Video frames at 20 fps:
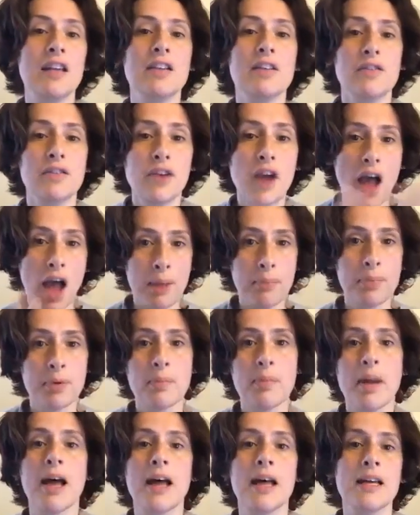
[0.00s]
of
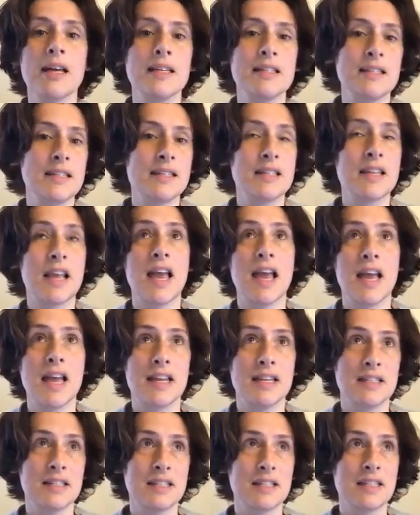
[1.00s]
compromise
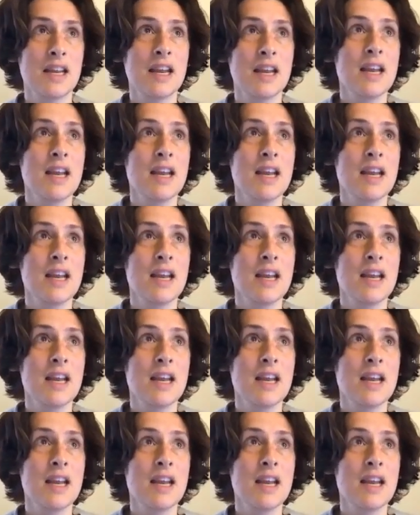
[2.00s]
and